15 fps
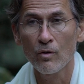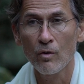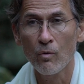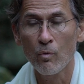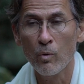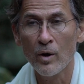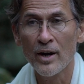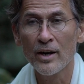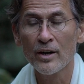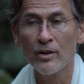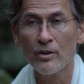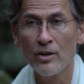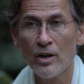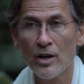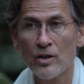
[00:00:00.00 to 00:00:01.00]
Where
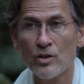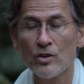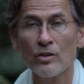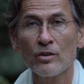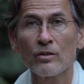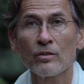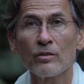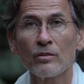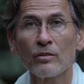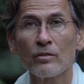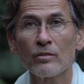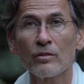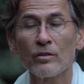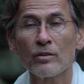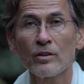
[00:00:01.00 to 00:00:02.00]
creation
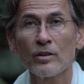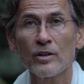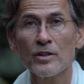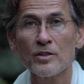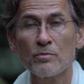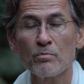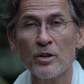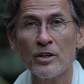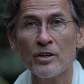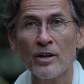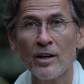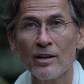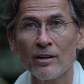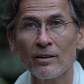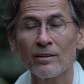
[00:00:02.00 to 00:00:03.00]
is being
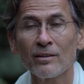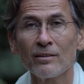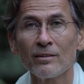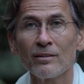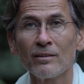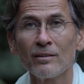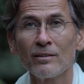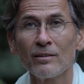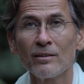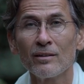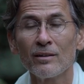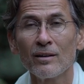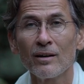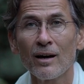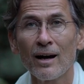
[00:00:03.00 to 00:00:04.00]
held
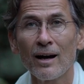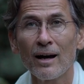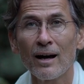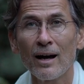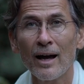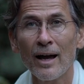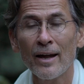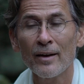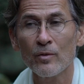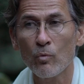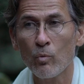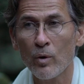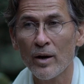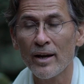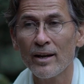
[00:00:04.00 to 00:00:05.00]
and
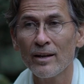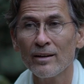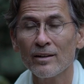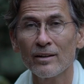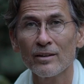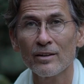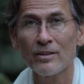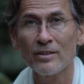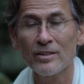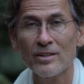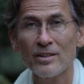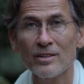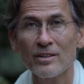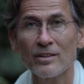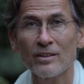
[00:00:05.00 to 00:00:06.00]
where
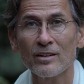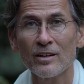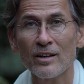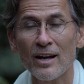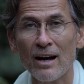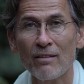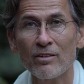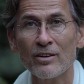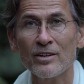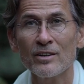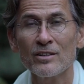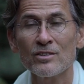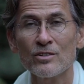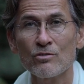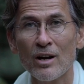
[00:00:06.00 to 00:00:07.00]
the governing
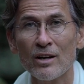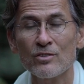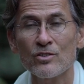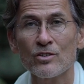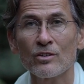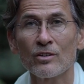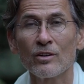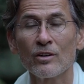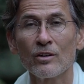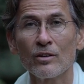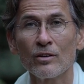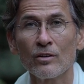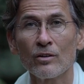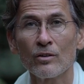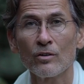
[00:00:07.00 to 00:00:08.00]
structure
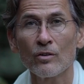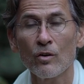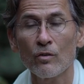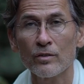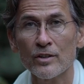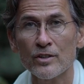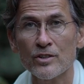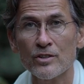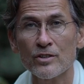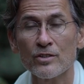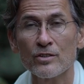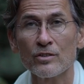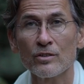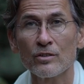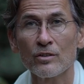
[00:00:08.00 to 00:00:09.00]
of this,
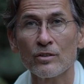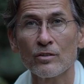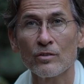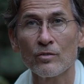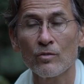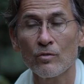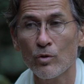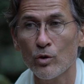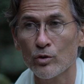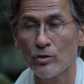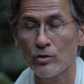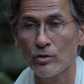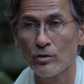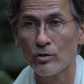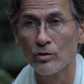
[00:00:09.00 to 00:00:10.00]
what
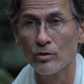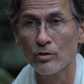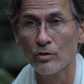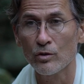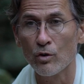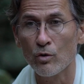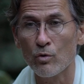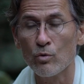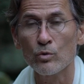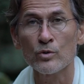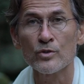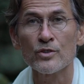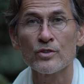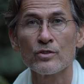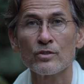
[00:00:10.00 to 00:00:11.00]

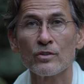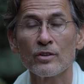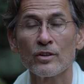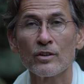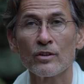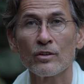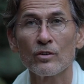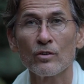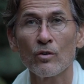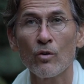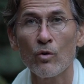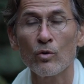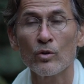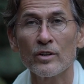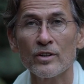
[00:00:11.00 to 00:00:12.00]
rules
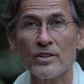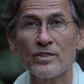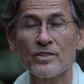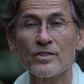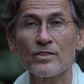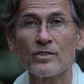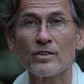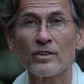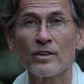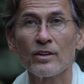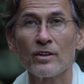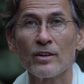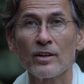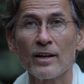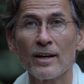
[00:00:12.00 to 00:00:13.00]
all this
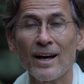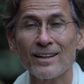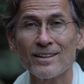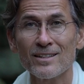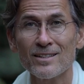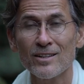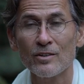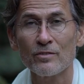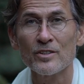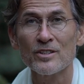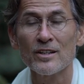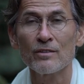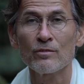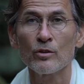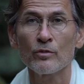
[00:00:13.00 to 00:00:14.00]
at the surface
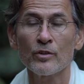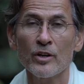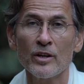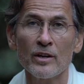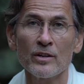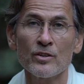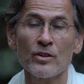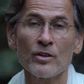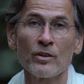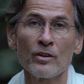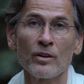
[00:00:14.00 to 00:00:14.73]
level of creation.